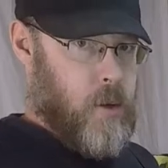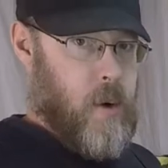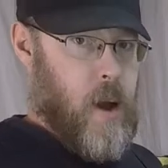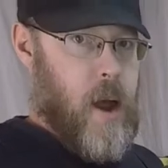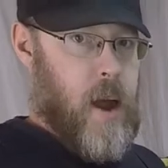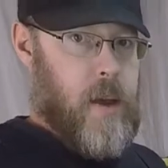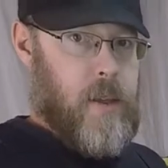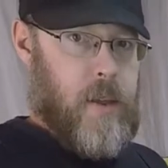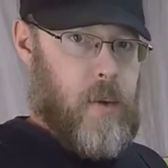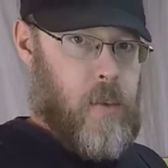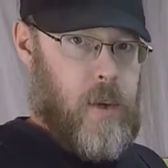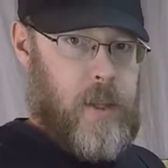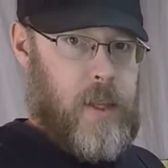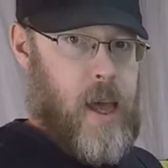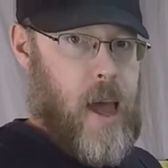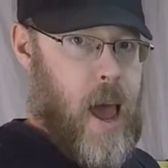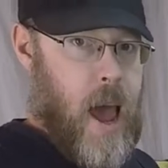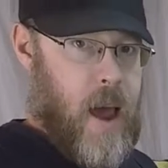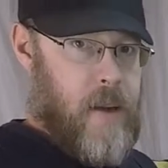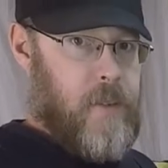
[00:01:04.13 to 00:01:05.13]
dry than what
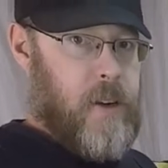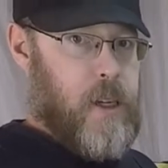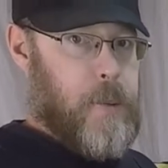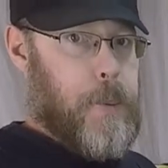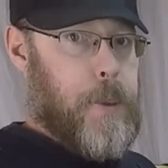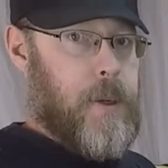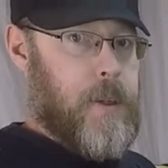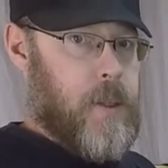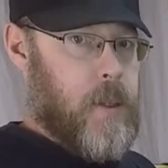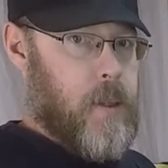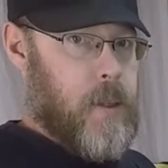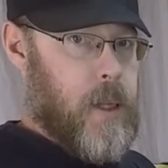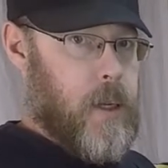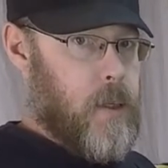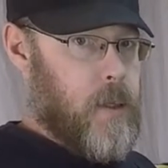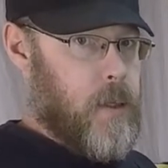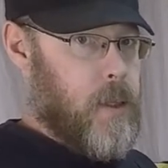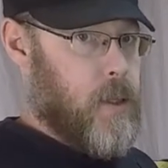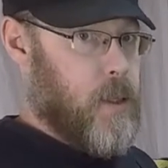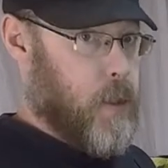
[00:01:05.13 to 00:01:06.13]
the average person
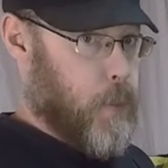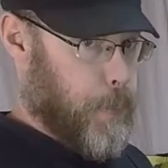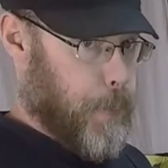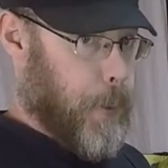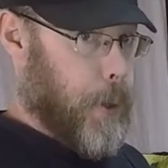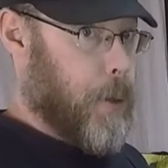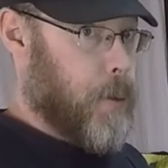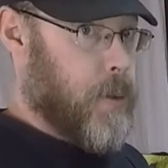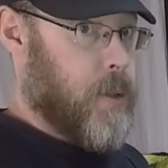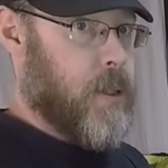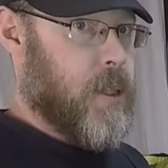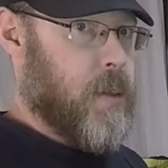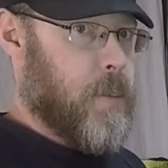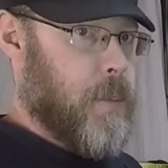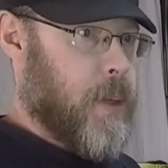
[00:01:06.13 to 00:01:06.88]
thinks it's supposed to